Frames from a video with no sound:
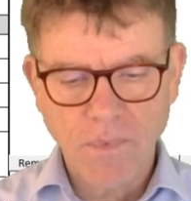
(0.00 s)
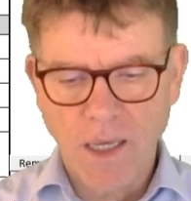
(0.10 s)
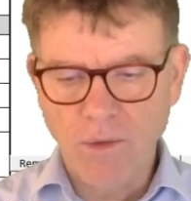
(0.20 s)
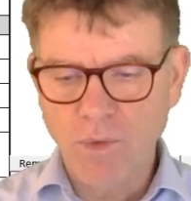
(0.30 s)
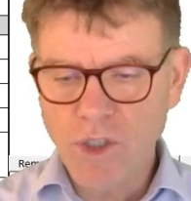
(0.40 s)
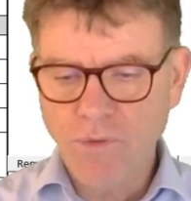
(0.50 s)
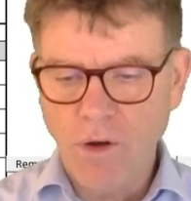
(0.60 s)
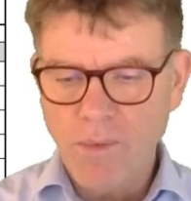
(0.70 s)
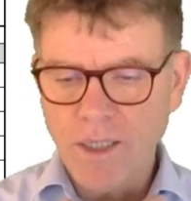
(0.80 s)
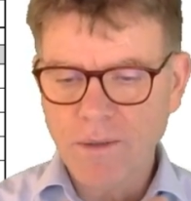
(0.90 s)
And which
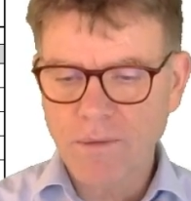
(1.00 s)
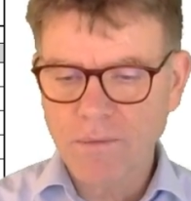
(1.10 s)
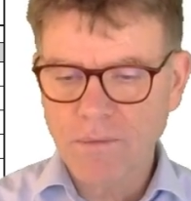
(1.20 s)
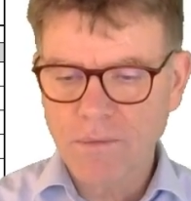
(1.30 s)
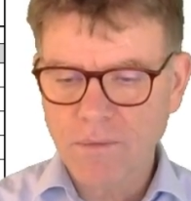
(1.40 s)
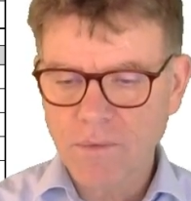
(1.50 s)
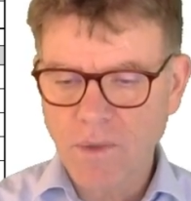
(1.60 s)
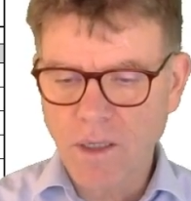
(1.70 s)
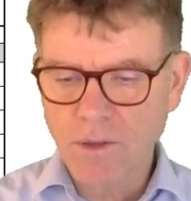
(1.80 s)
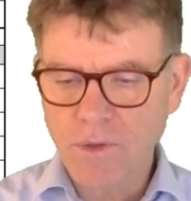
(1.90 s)
format?
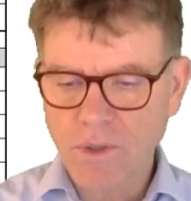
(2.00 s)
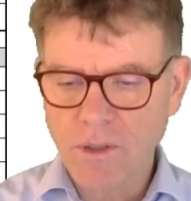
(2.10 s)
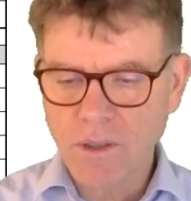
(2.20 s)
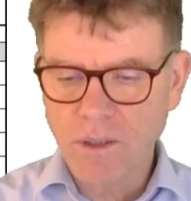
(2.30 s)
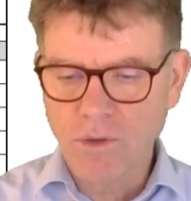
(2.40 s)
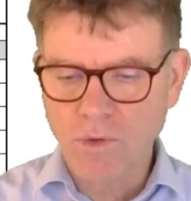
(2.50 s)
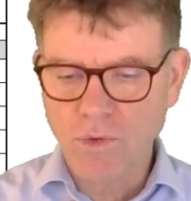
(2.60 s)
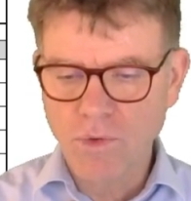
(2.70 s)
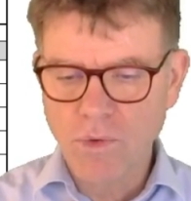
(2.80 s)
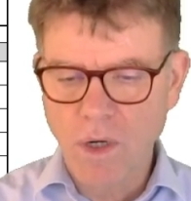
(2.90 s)
Now you see there is a
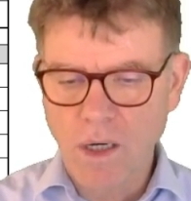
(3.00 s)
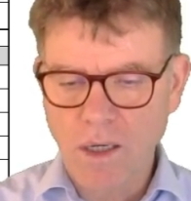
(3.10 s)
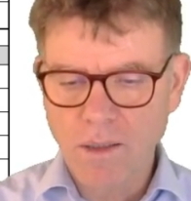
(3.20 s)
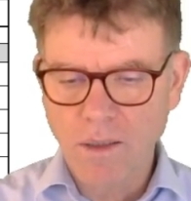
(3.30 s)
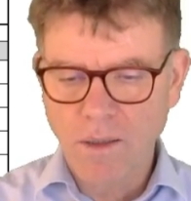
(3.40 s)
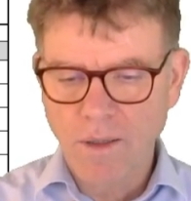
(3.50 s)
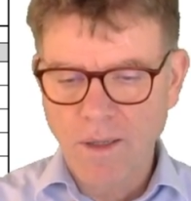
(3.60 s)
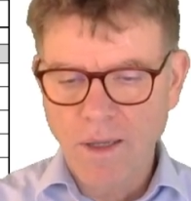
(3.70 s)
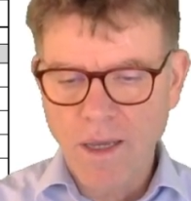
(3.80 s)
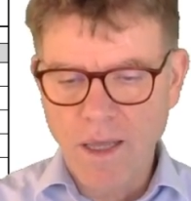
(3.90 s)
new line,
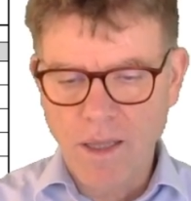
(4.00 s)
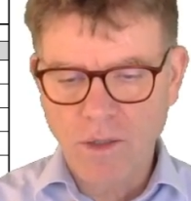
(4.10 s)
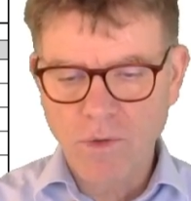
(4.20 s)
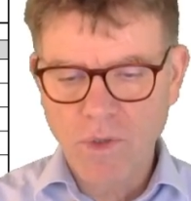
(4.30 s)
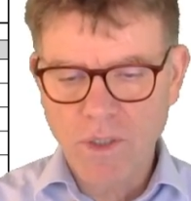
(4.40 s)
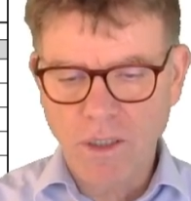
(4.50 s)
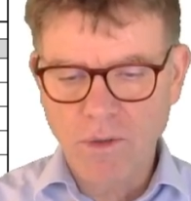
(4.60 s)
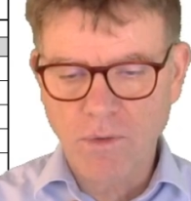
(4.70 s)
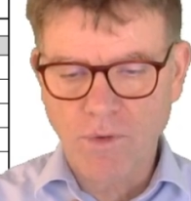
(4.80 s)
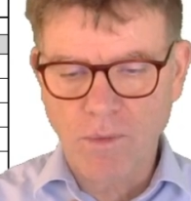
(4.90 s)
and now you decide
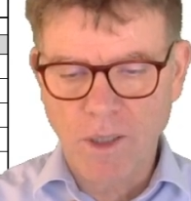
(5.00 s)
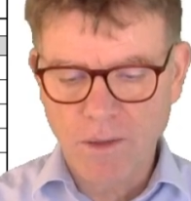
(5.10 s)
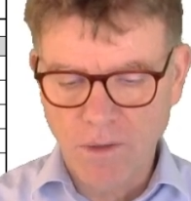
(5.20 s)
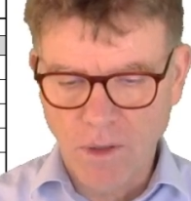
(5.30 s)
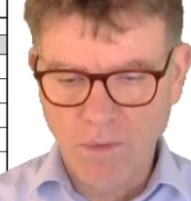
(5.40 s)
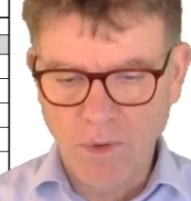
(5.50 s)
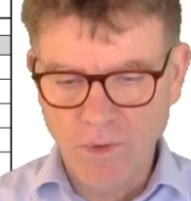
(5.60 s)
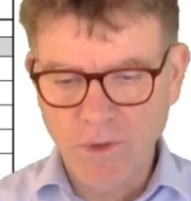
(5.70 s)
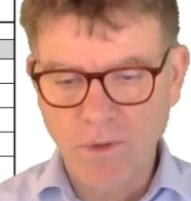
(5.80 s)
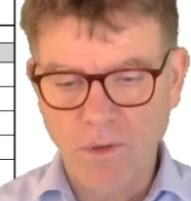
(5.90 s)
the format. So I want
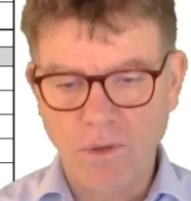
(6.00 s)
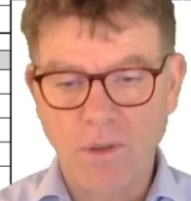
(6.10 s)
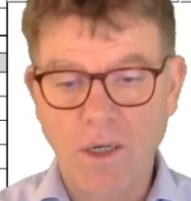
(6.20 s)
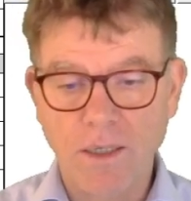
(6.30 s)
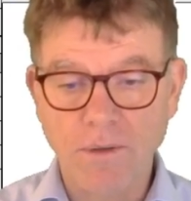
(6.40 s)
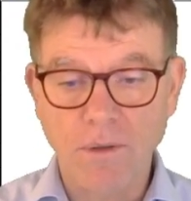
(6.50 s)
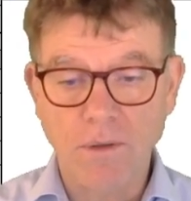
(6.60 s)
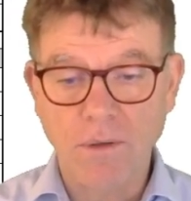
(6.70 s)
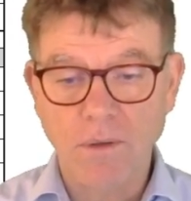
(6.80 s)
it as a